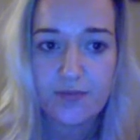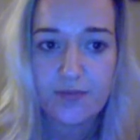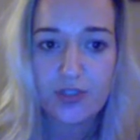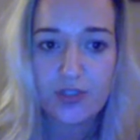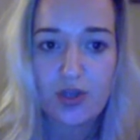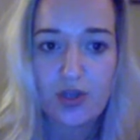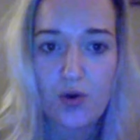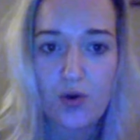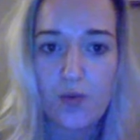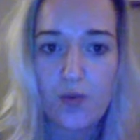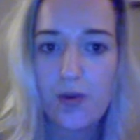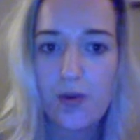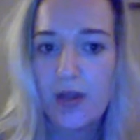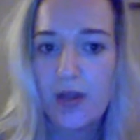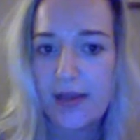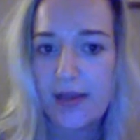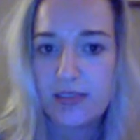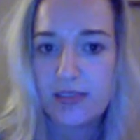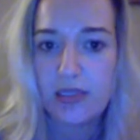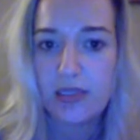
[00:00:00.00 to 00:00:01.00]
So we
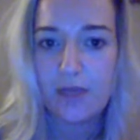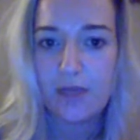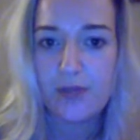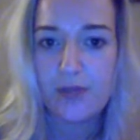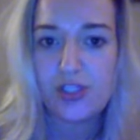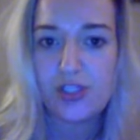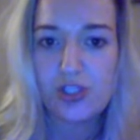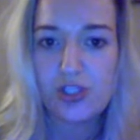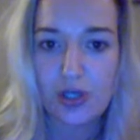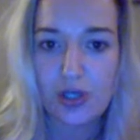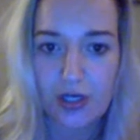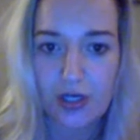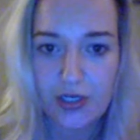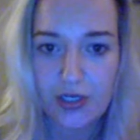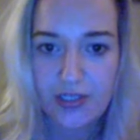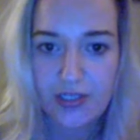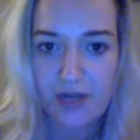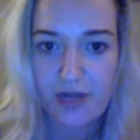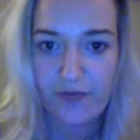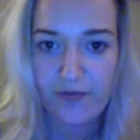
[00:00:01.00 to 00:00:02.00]
like to limit
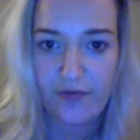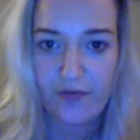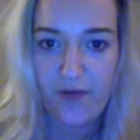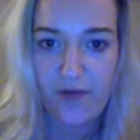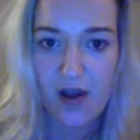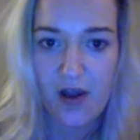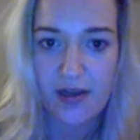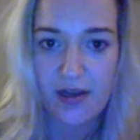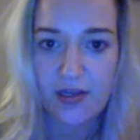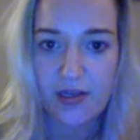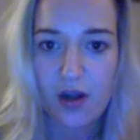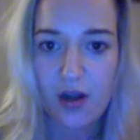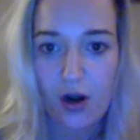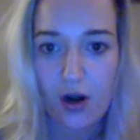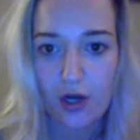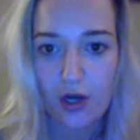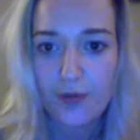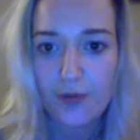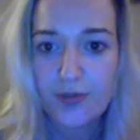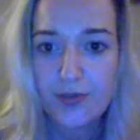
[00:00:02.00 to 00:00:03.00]
sugars and refined
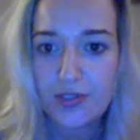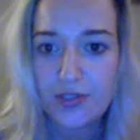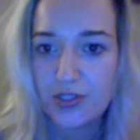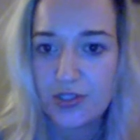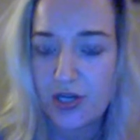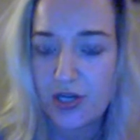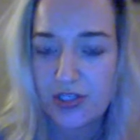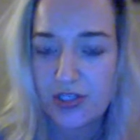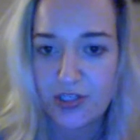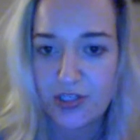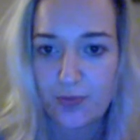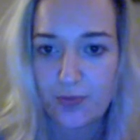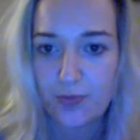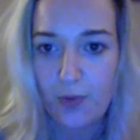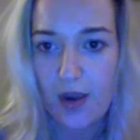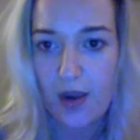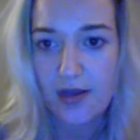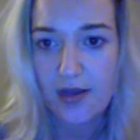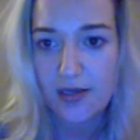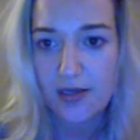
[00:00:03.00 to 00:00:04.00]
carbs, such as
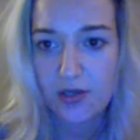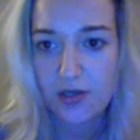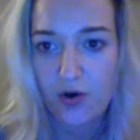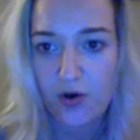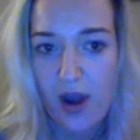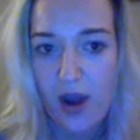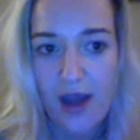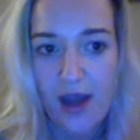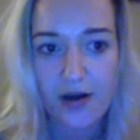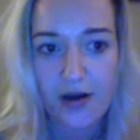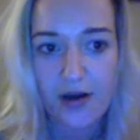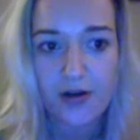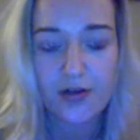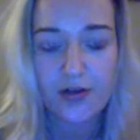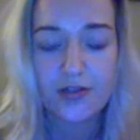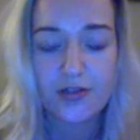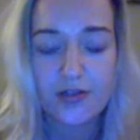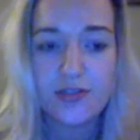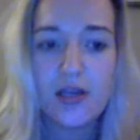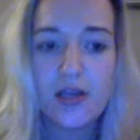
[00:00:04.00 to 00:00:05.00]
bread,
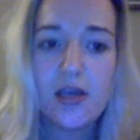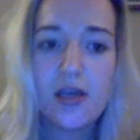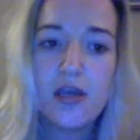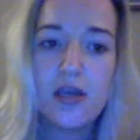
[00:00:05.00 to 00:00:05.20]
crackers,